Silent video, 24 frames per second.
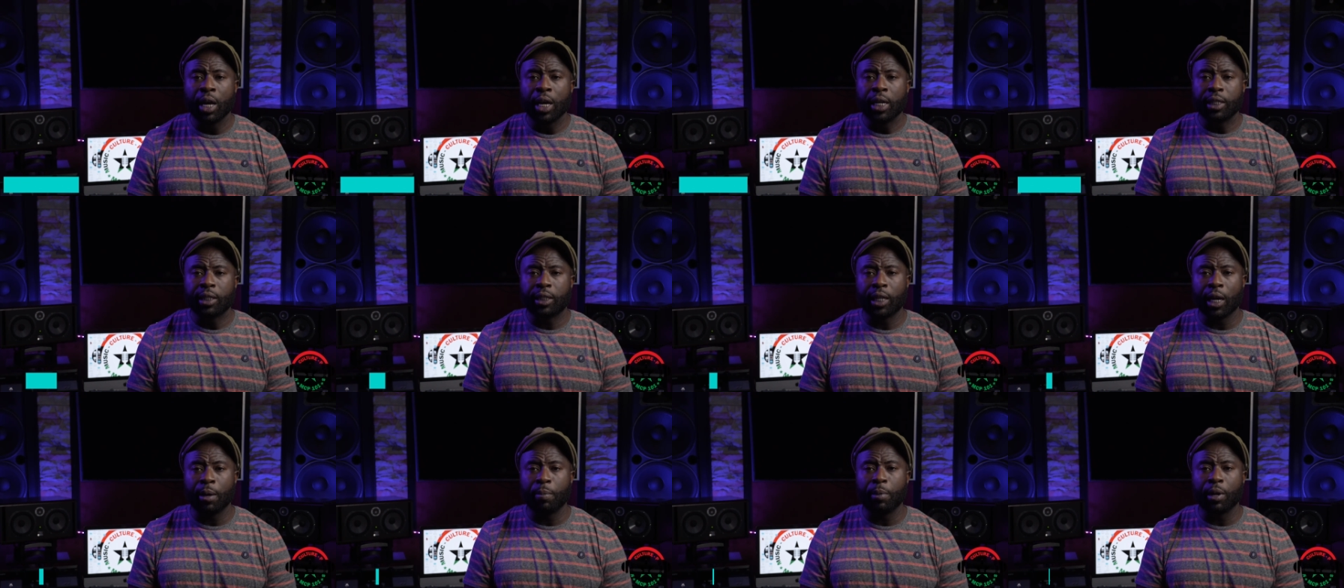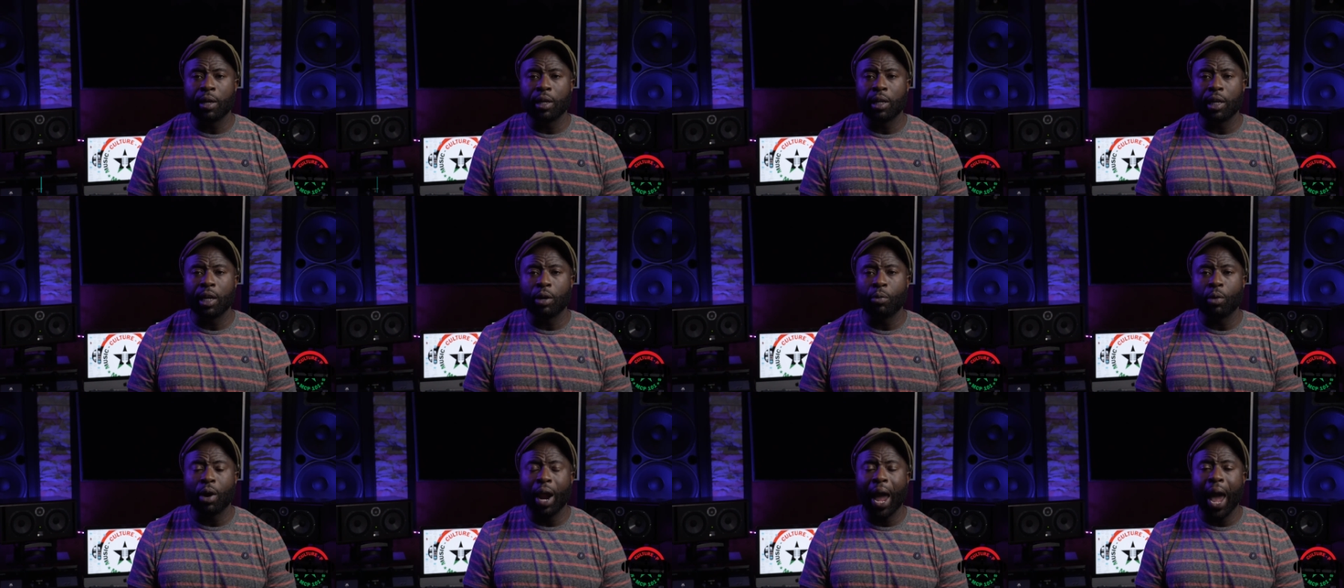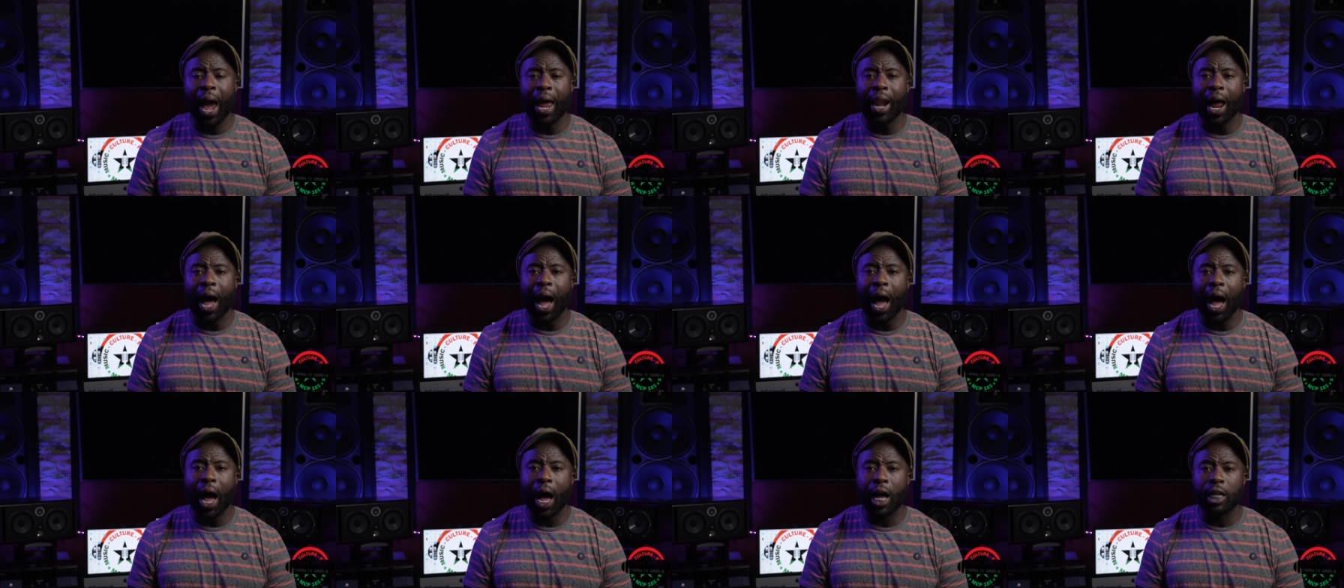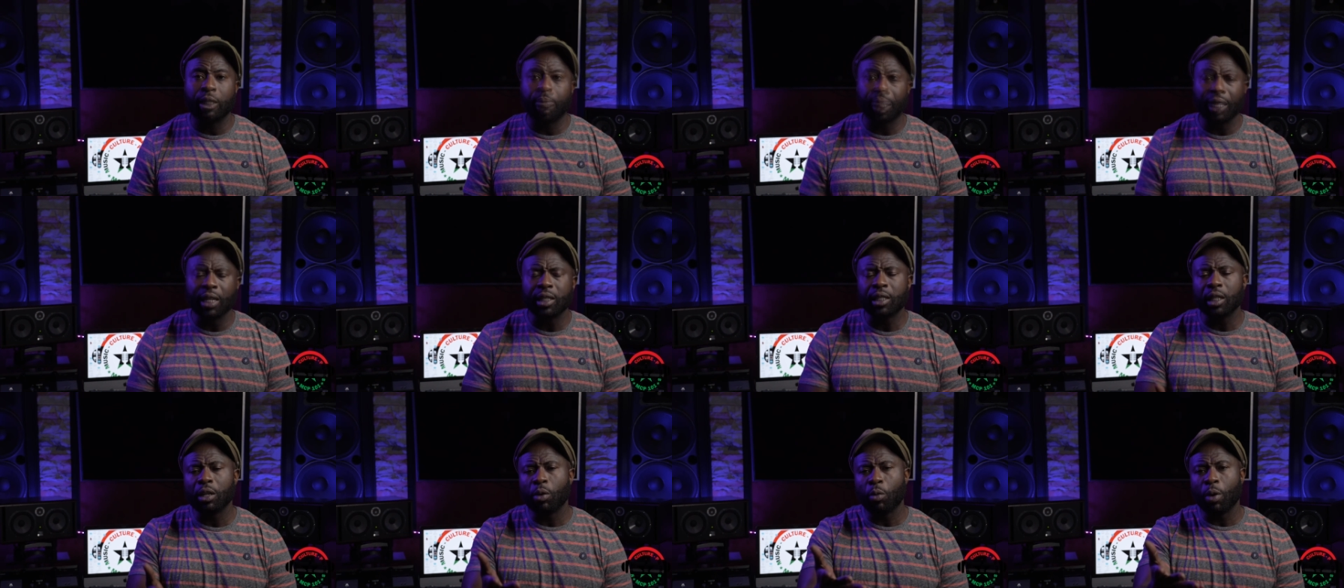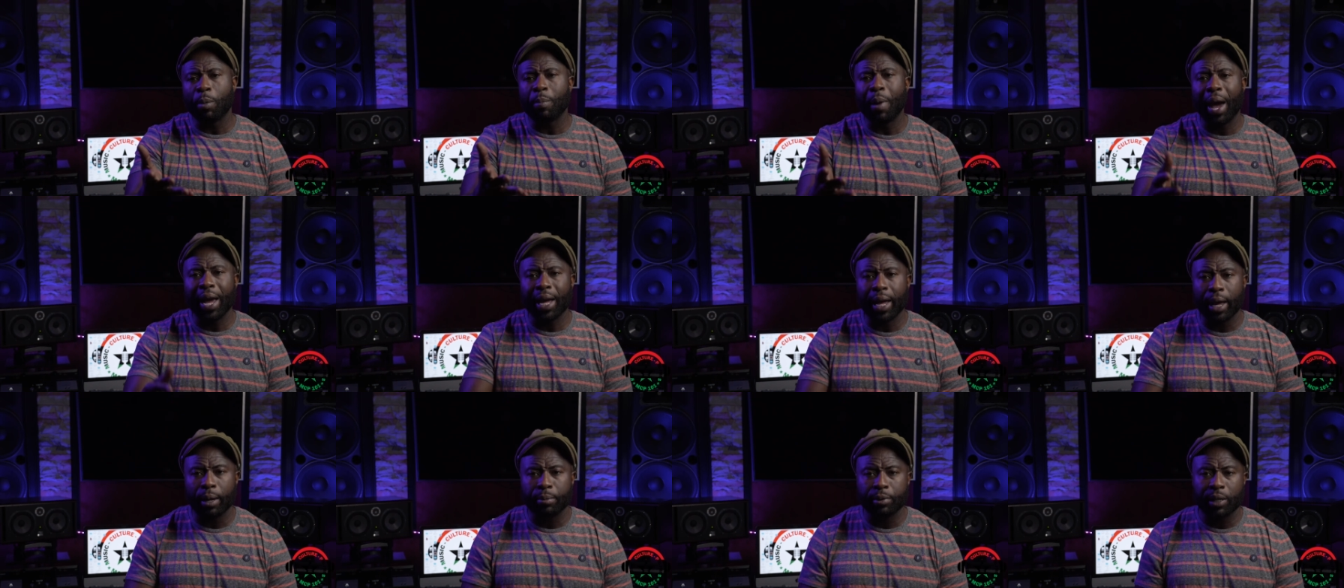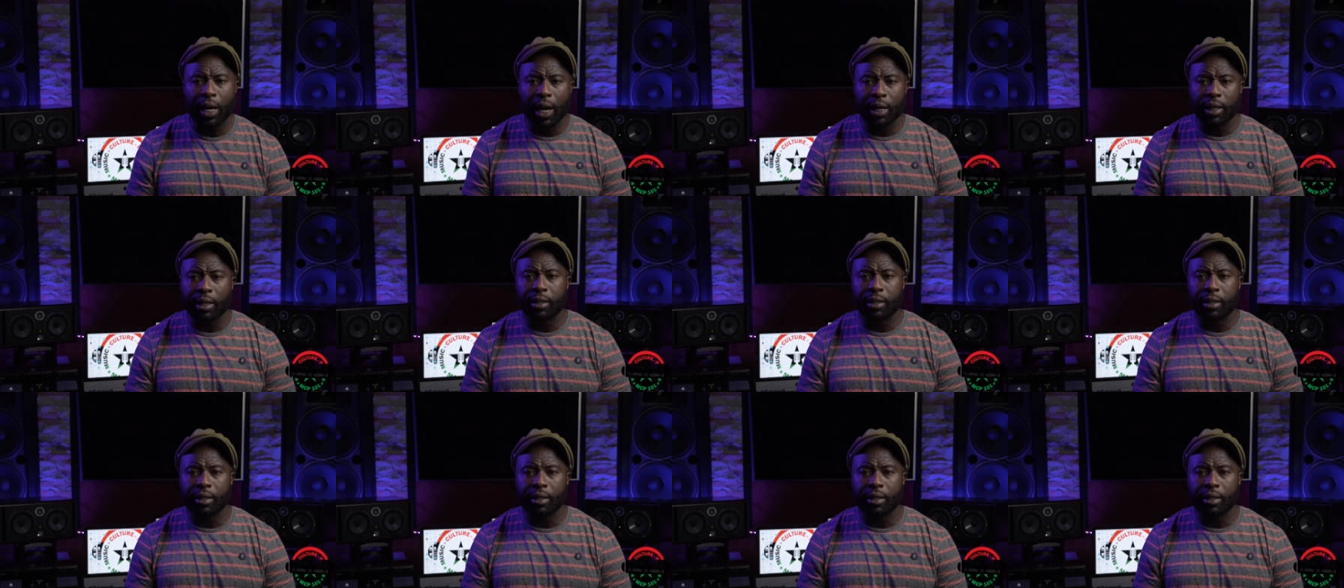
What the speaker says: seemingly were at odds. Listen to what Mike Epps had to